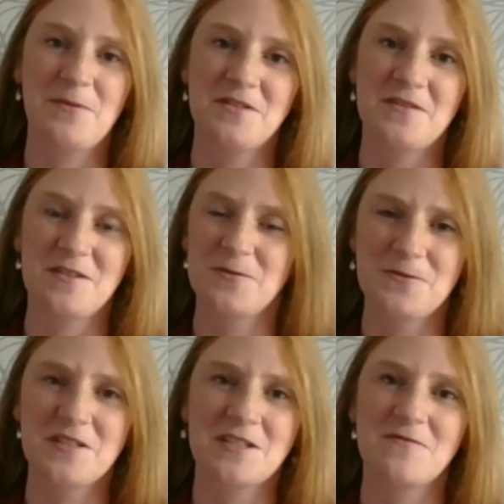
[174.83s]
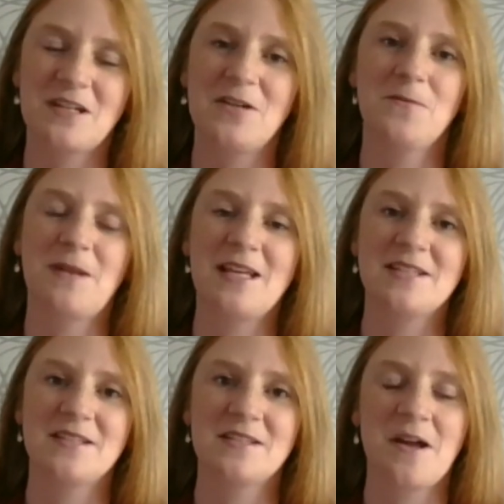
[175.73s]
So the source is a really good place
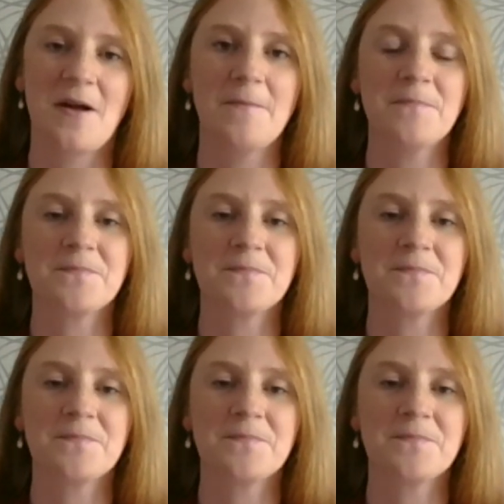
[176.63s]
to start.